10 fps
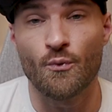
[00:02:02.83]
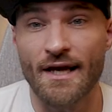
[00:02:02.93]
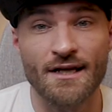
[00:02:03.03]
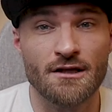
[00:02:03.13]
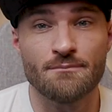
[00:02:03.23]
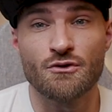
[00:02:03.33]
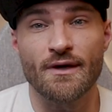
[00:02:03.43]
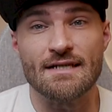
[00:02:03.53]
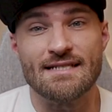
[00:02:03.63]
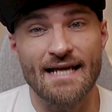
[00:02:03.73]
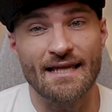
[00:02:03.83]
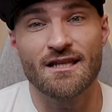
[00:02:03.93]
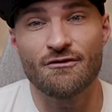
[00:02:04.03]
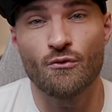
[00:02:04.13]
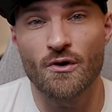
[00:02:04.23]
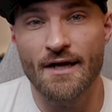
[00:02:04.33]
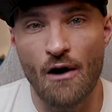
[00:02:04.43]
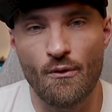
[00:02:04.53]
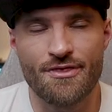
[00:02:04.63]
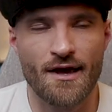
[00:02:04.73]
we ended up doing a deadlift
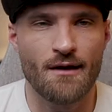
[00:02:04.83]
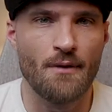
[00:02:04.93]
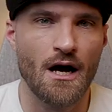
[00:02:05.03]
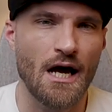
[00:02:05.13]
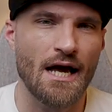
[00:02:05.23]
workout with them.